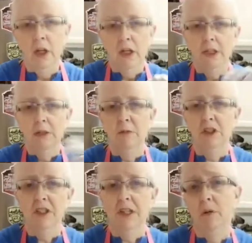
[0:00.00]
someone's
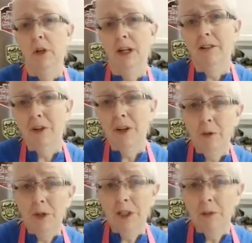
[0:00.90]
gonna say, well, I can find a
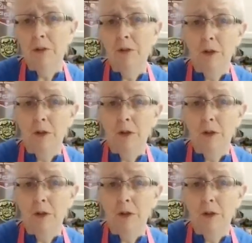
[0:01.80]
recipe for